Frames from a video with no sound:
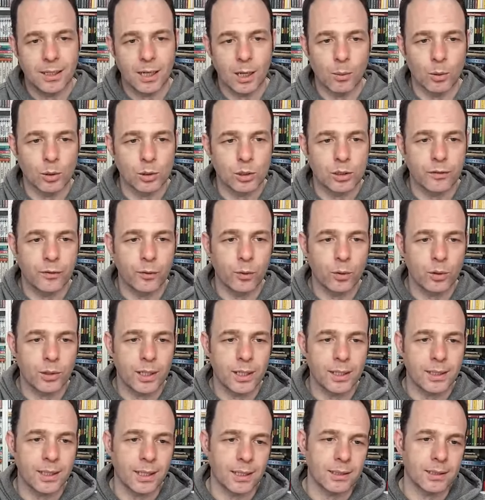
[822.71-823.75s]
I watched the
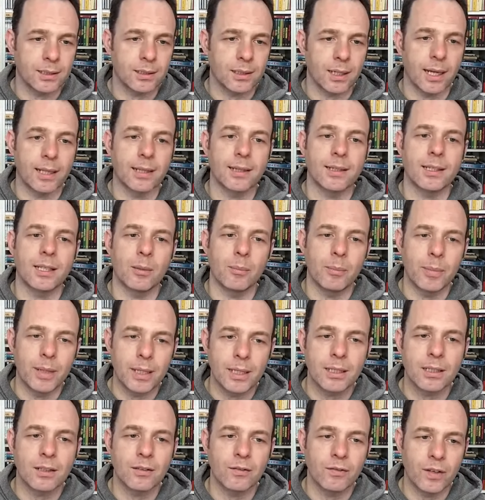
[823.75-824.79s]
4K disc and the
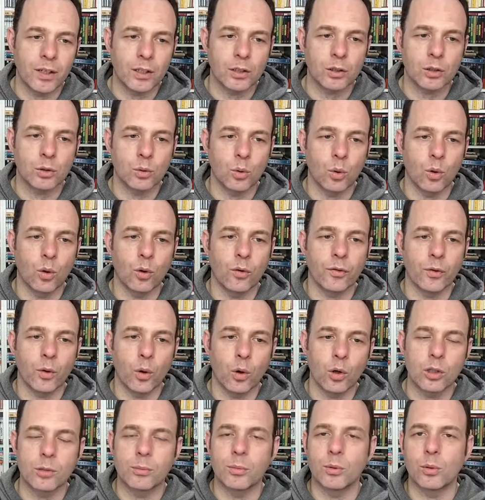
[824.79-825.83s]
American version of The
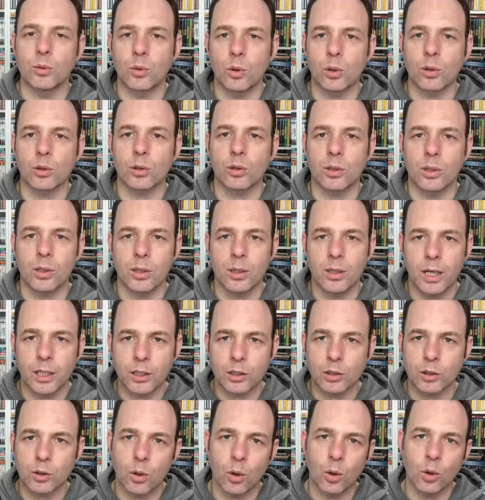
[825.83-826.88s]
Horrible Dr.
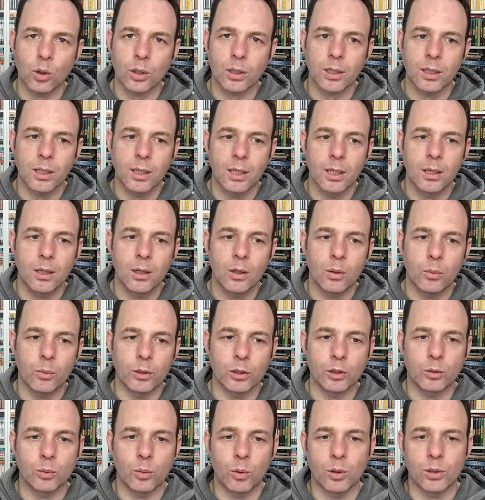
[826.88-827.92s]
Hitchcock,
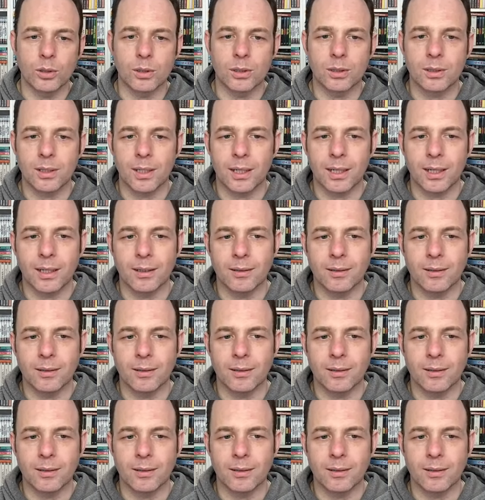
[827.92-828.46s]
which was...